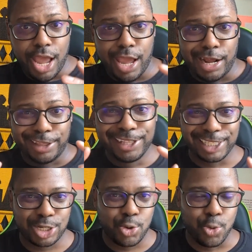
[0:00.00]
And I think
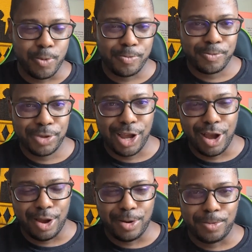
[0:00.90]
that's cool.
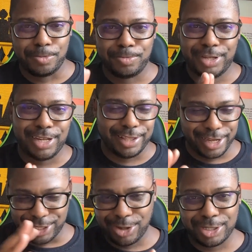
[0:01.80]
I think
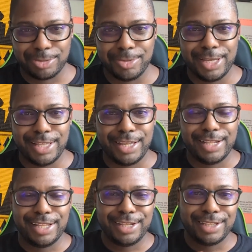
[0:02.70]
it's awesome.
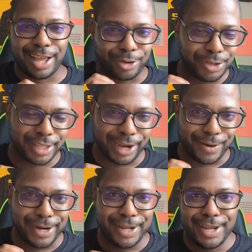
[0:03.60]
And then not only that, right?